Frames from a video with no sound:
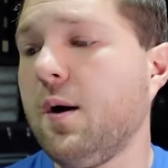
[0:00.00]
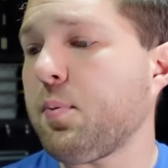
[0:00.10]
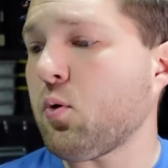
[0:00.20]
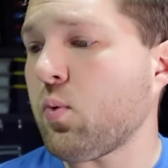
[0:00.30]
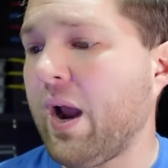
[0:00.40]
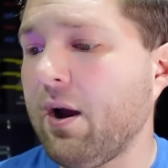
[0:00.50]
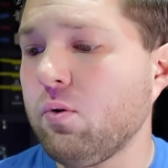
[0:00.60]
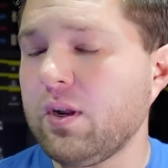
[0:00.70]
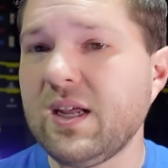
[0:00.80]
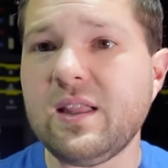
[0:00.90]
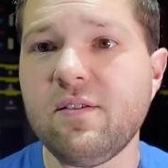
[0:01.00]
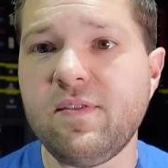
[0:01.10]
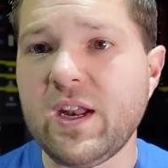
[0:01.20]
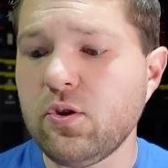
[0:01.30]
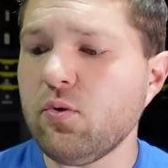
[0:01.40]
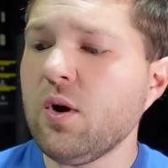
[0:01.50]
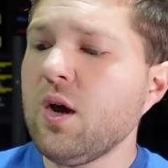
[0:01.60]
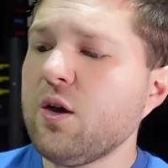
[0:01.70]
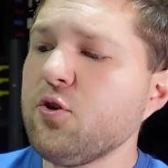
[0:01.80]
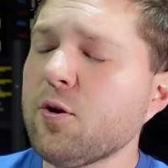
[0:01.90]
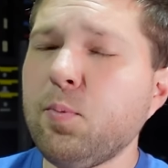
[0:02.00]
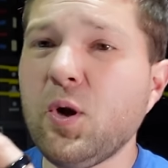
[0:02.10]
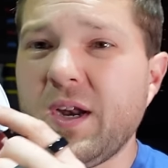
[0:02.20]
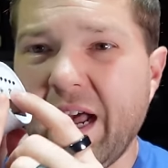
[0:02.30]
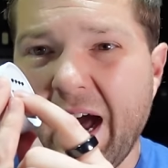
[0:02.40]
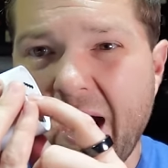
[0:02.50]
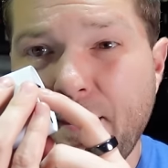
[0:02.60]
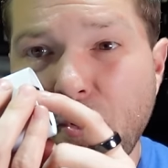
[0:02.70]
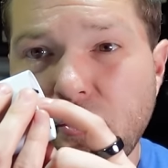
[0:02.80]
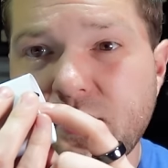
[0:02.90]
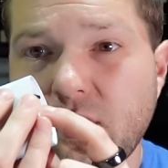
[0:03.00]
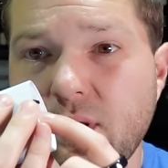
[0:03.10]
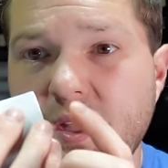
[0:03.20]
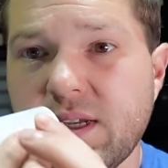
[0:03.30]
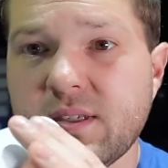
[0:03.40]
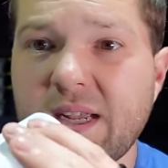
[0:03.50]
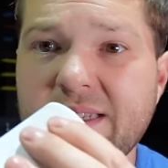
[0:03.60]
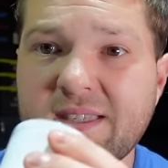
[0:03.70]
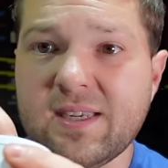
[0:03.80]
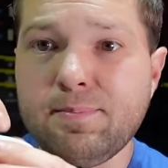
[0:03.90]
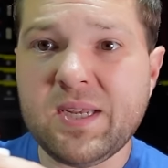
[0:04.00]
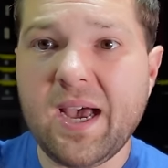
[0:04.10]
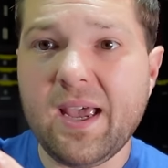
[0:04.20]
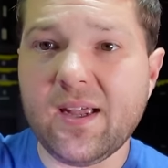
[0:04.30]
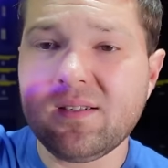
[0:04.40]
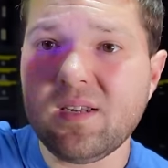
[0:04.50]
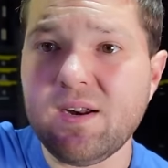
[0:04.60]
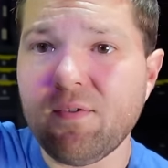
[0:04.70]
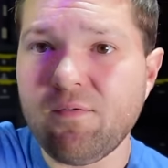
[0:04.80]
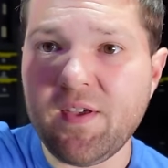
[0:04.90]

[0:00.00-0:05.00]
up around in the venue. You could put an eye bolt on this and zip tie it to different